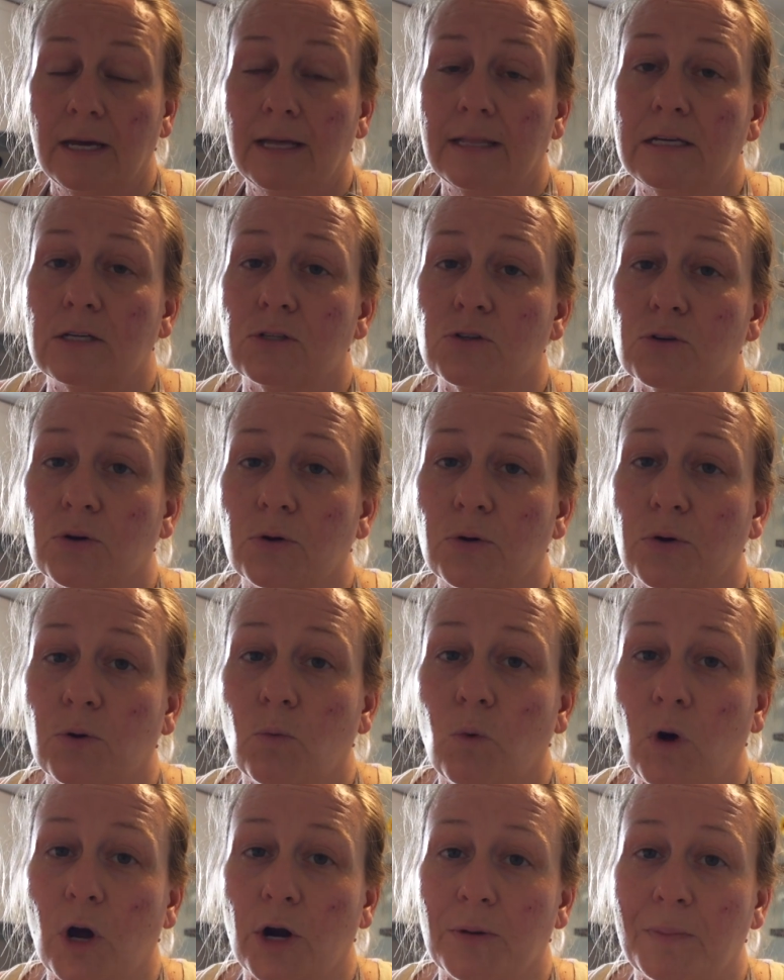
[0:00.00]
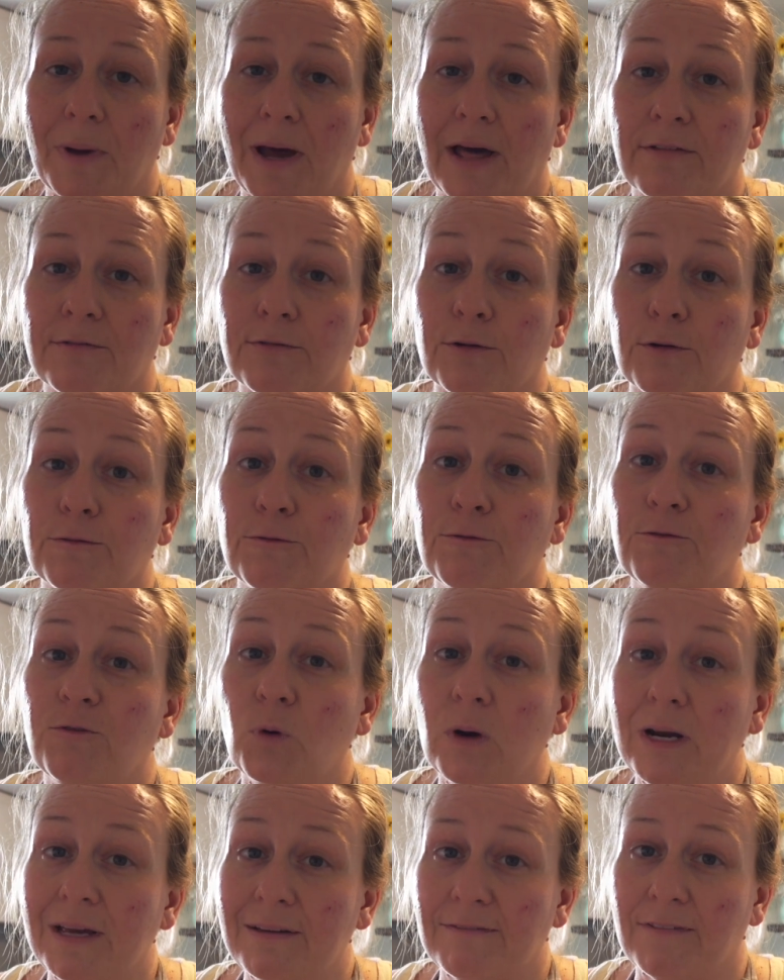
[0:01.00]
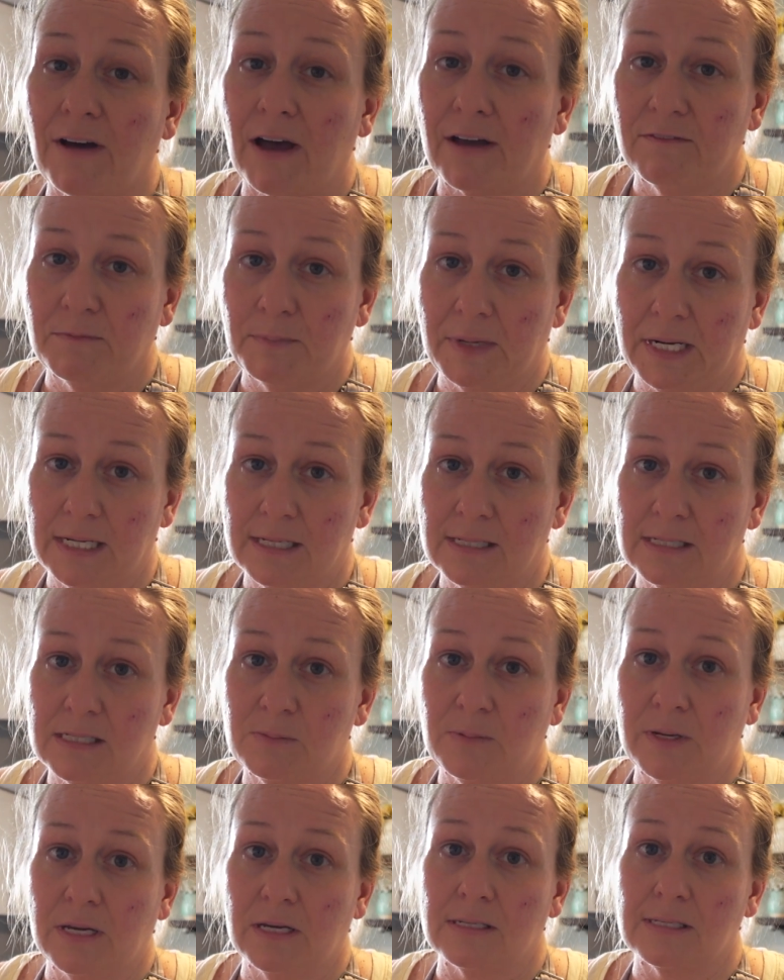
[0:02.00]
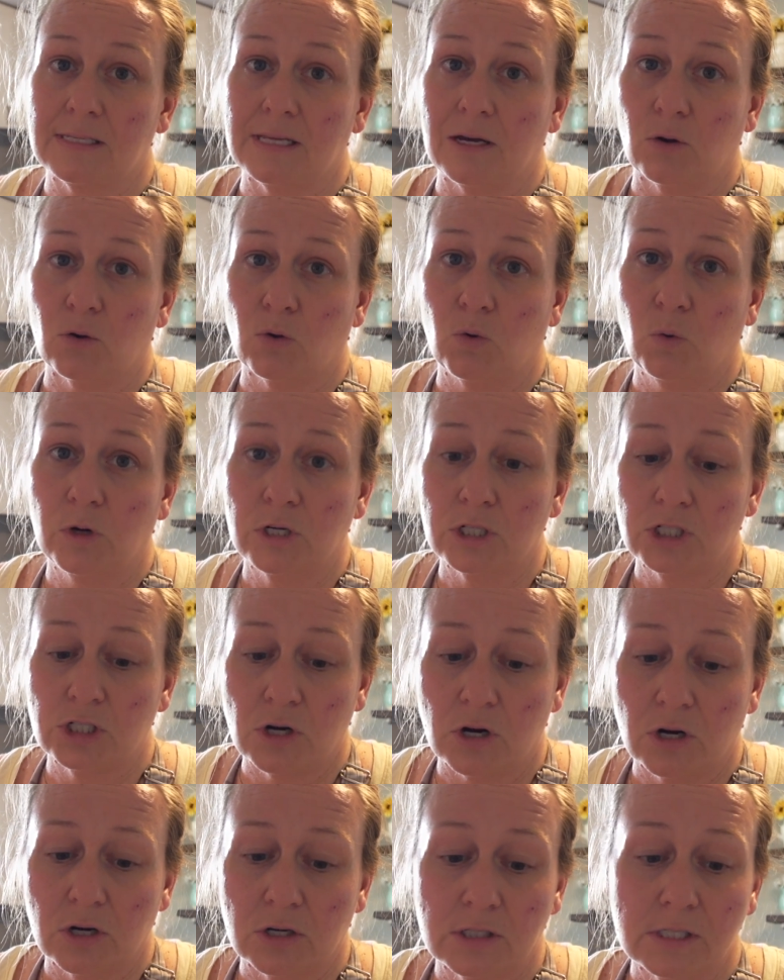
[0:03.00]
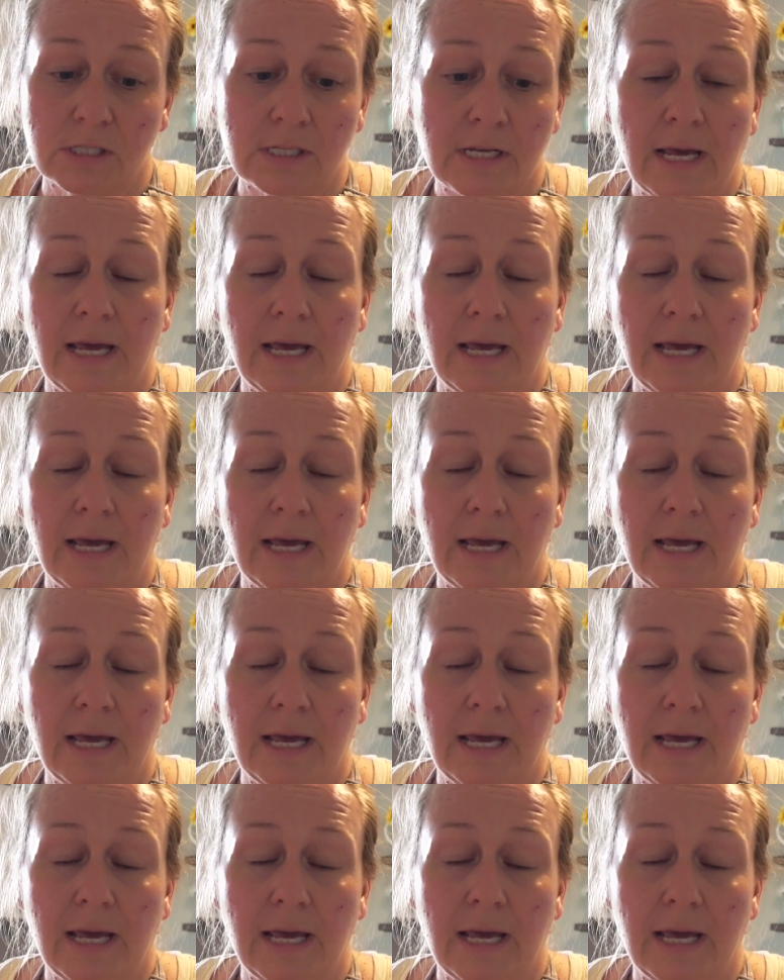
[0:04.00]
These are going to water bath for 45 minutes because they are quart jars,